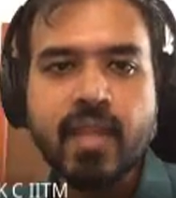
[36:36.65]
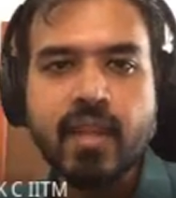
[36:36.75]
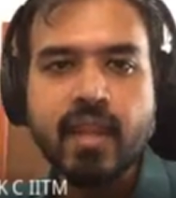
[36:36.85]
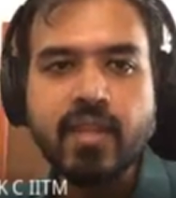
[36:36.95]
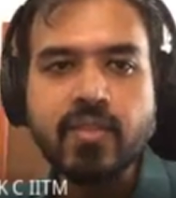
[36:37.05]

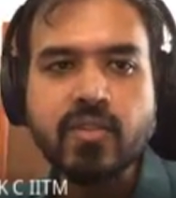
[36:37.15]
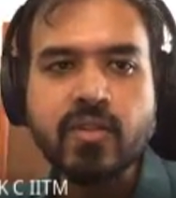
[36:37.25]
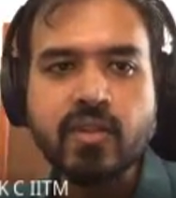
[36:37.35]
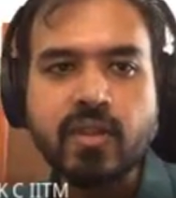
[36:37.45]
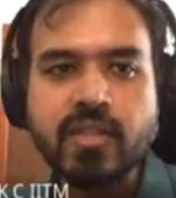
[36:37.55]
You can try
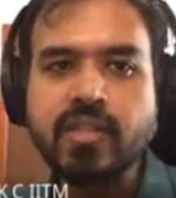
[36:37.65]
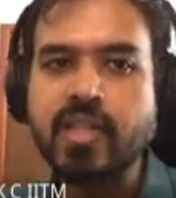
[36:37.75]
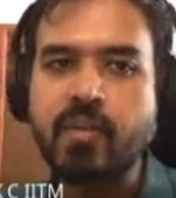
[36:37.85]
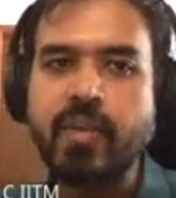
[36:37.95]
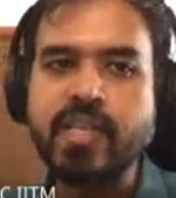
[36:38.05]
that on
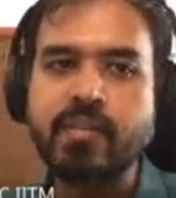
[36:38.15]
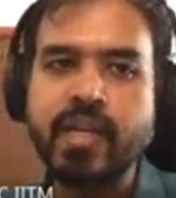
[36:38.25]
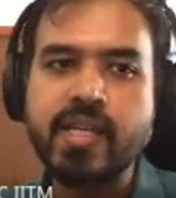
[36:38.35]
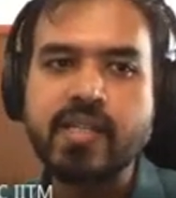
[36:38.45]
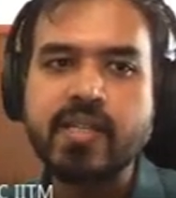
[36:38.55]
your
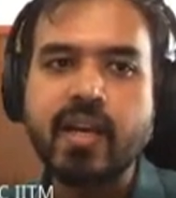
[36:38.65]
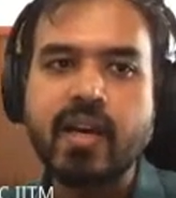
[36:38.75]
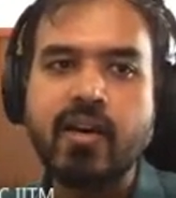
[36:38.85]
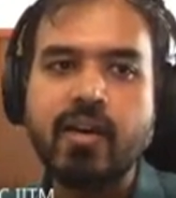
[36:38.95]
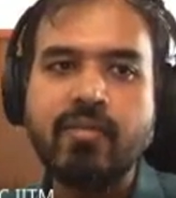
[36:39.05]
own.
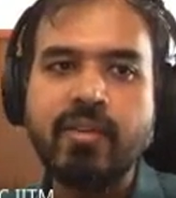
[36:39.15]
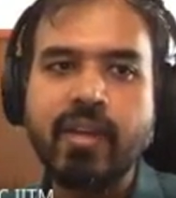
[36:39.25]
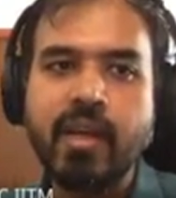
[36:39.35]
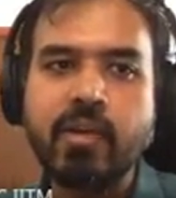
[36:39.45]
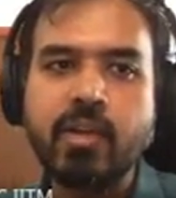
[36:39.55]

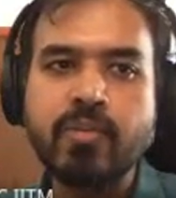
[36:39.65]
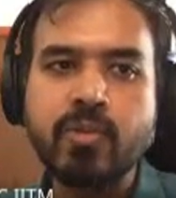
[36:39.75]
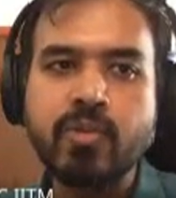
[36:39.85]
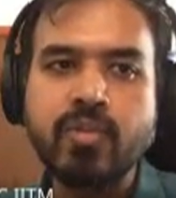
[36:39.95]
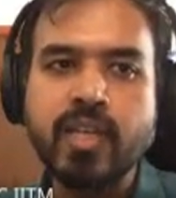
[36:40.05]

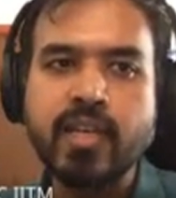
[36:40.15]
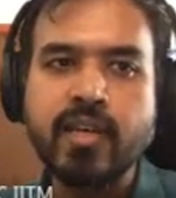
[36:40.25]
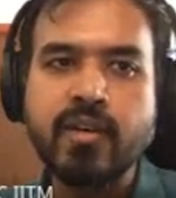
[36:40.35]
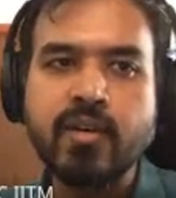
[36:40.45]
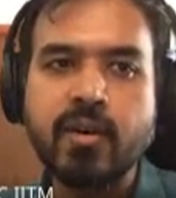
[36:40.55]

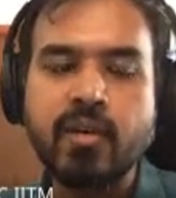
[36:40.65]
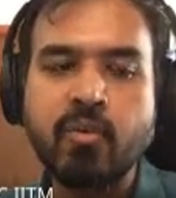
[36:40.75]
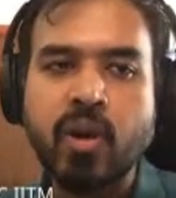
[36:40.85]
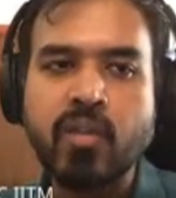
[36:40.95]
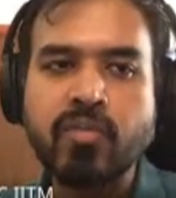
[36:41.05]
Essentially, there is
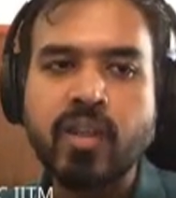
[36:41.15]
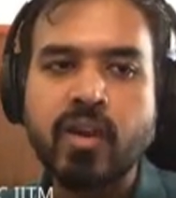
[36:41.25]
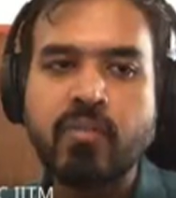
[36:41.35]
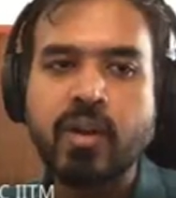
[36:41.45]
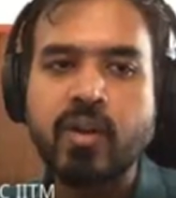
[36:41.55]
no way
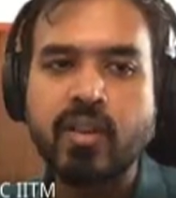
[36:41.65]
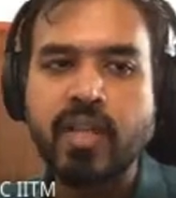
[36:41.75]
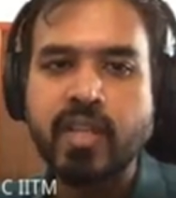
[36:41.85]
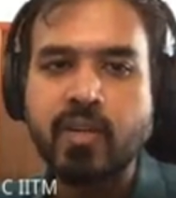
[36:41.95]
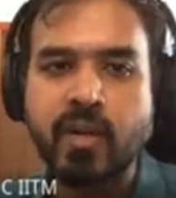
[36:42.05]
to make
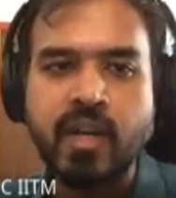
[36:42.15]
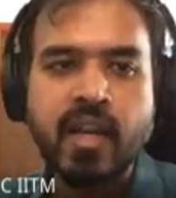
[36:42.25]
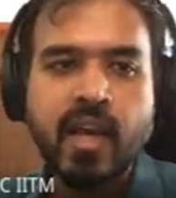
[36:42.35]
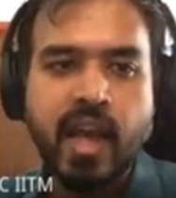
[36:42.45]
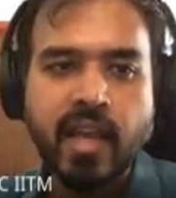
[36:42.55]
this proof
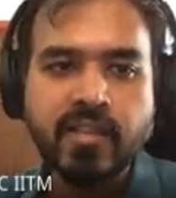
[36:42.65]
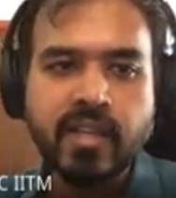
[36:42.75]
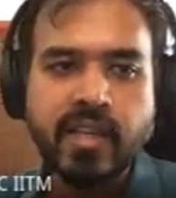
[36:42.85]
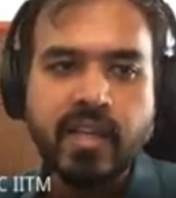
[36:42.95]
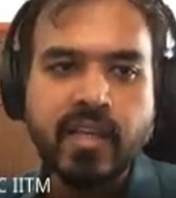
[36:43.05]
go through in
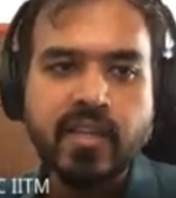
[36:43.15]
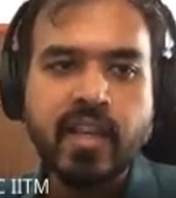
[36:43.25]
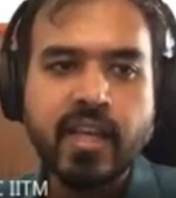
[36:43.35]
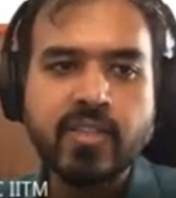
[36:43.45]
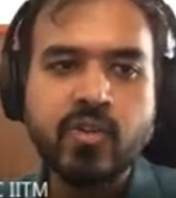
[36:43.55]
COP.
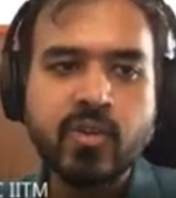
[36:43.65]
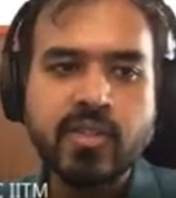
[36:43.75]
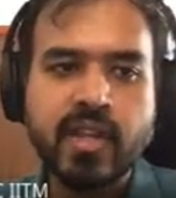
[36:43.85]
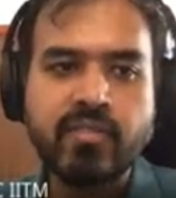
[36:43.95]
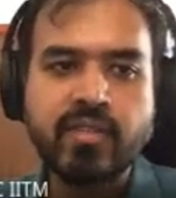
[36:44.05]

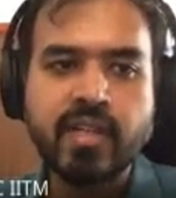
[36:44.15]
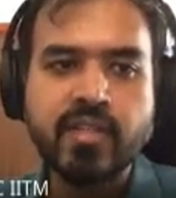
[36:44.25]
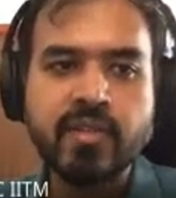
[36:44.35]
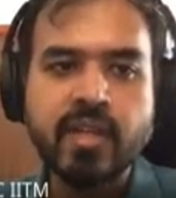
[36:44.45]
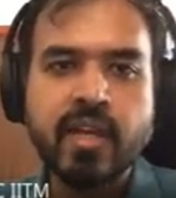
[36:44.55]

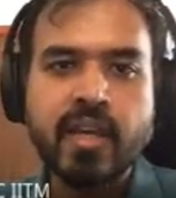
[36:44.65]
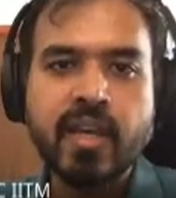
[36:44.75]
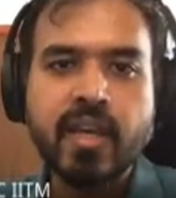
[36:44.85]
Right?